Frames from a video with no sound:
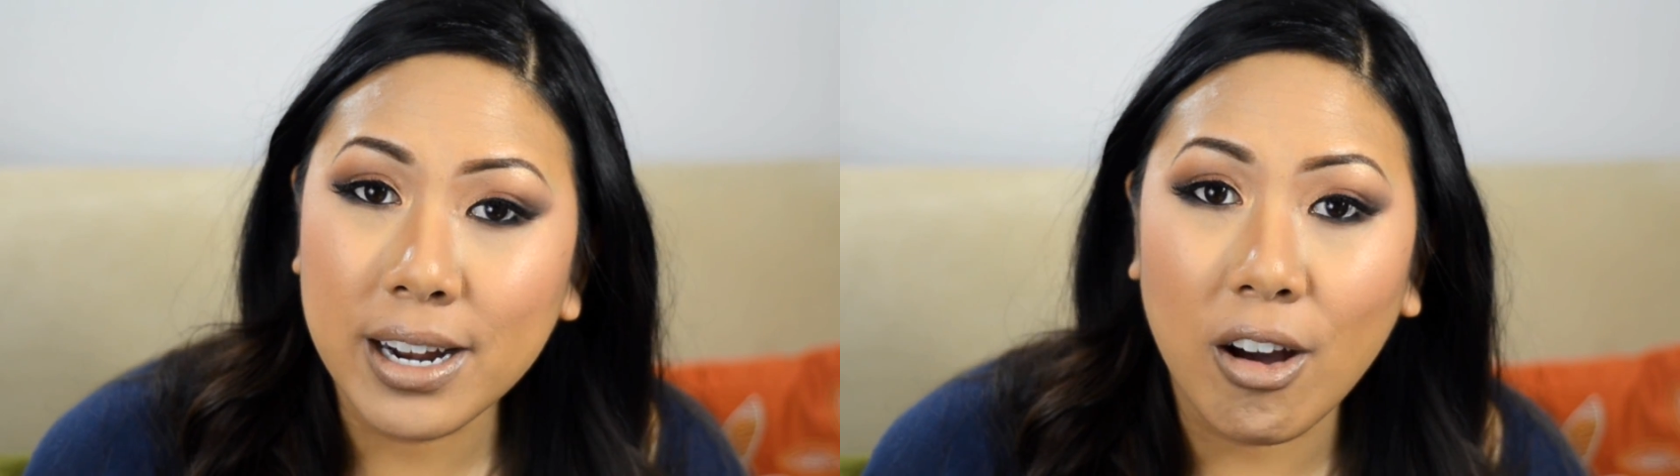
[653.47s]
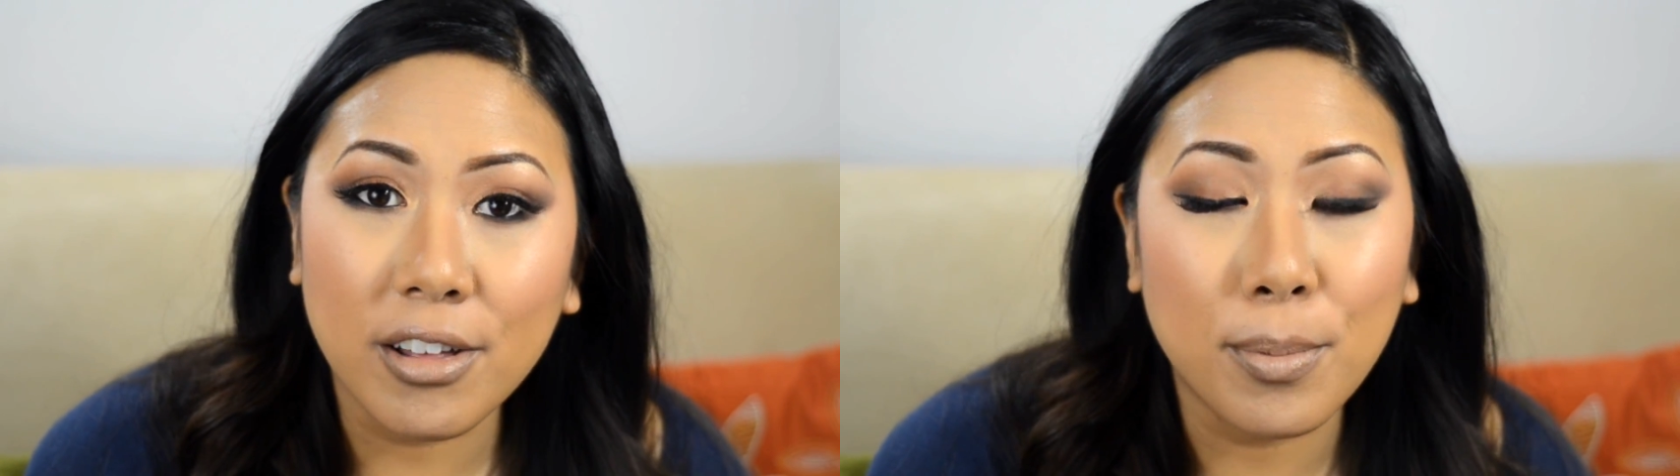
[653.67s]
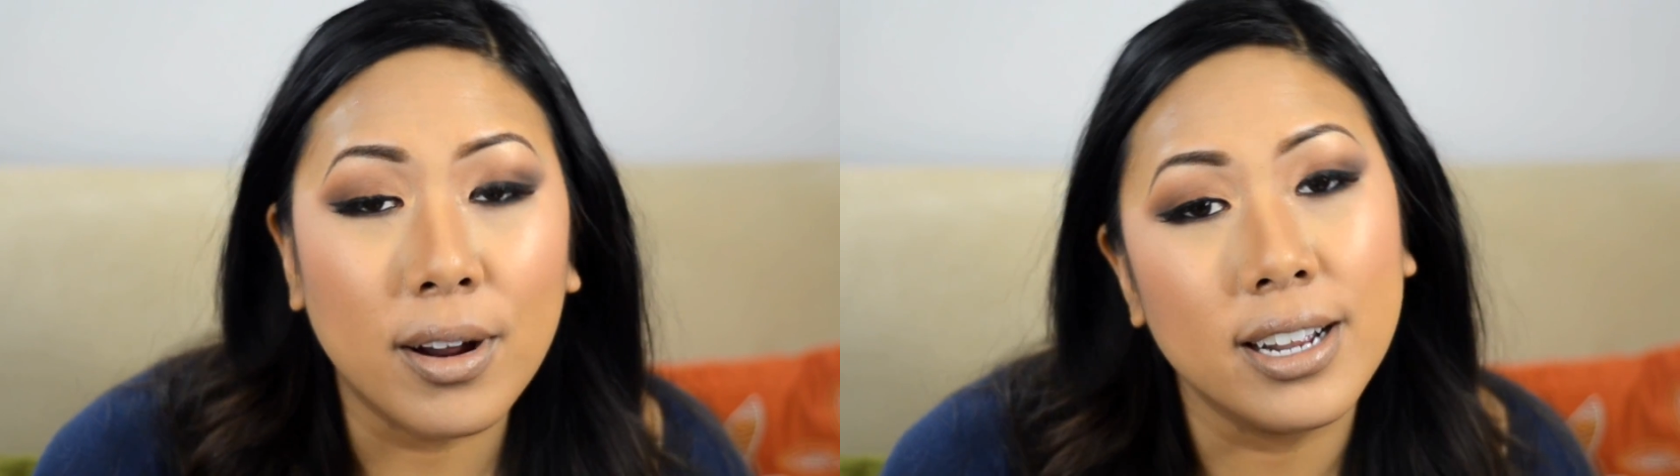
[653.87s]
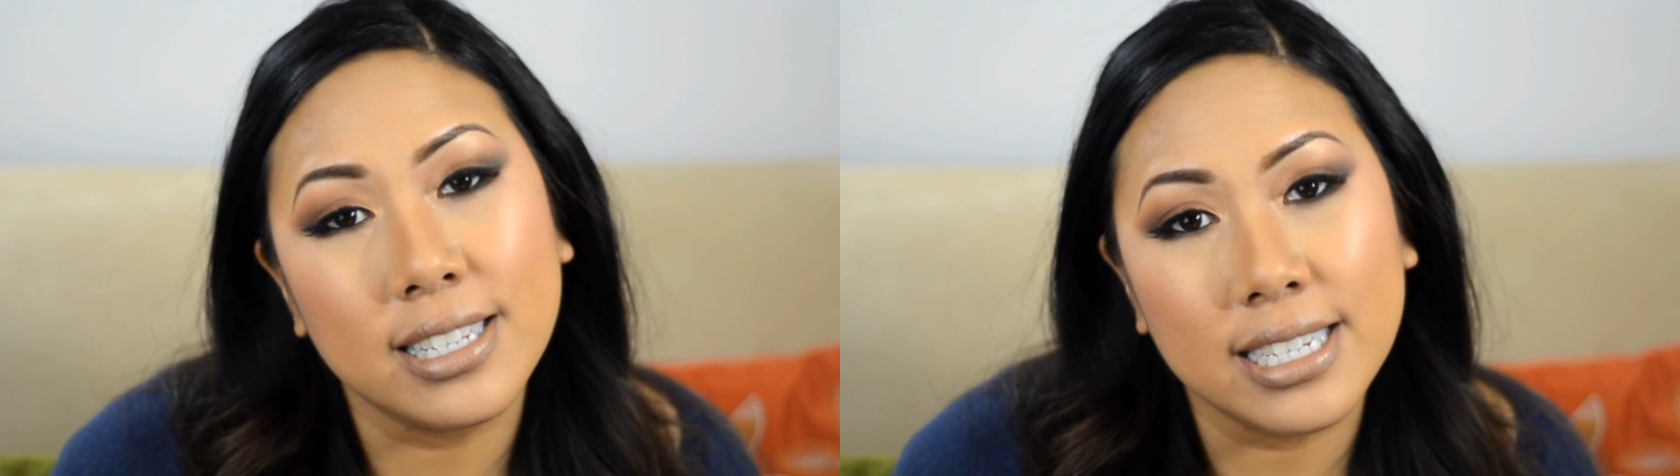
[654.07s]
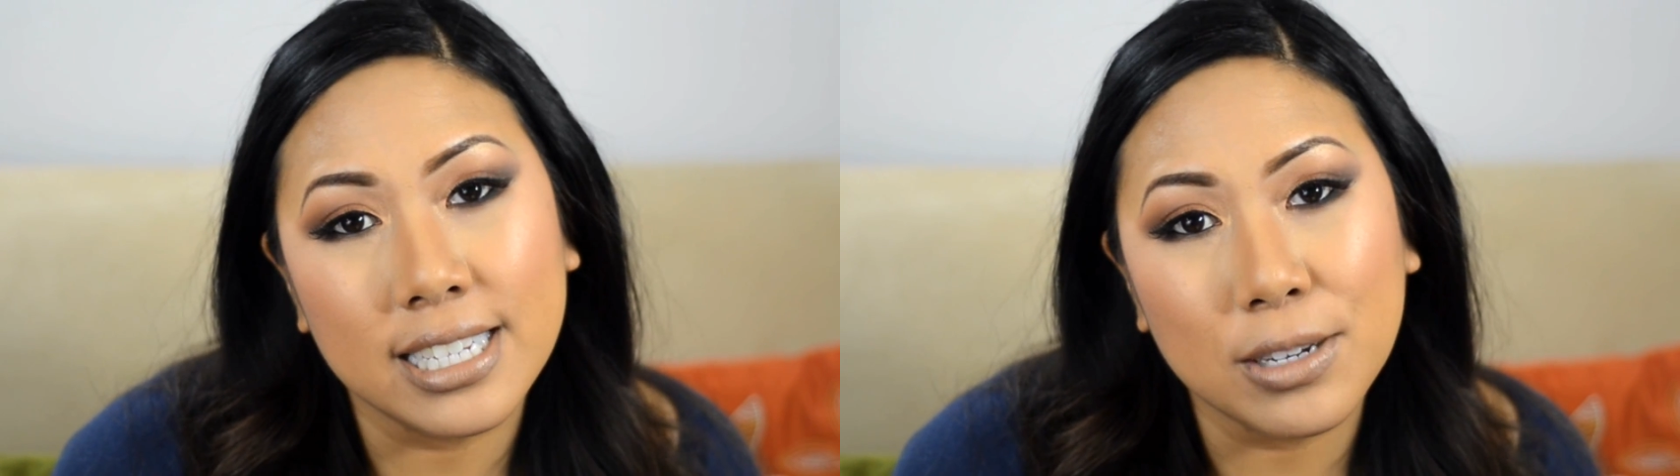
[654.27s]
All the products
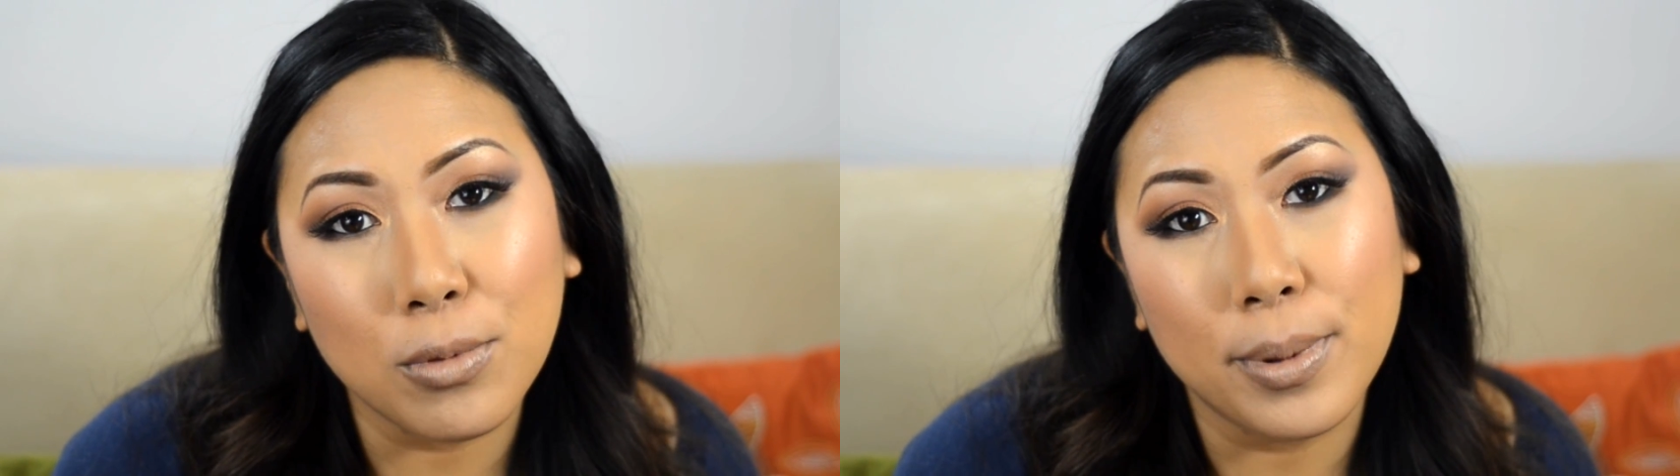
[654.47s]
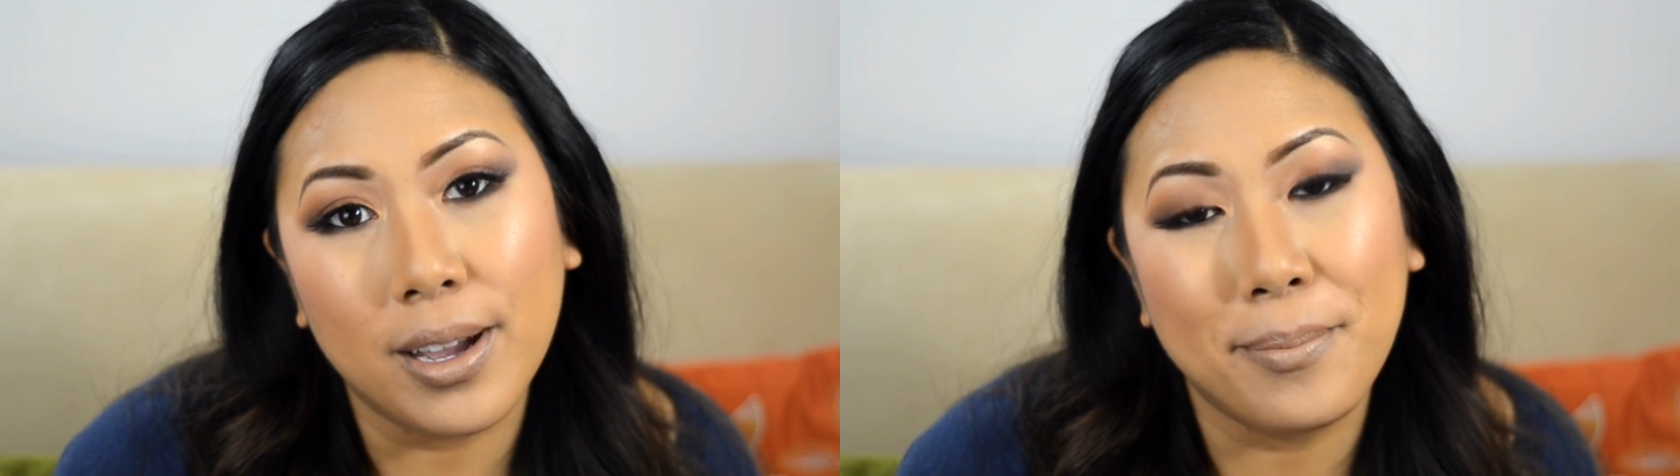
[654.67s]
listed will be on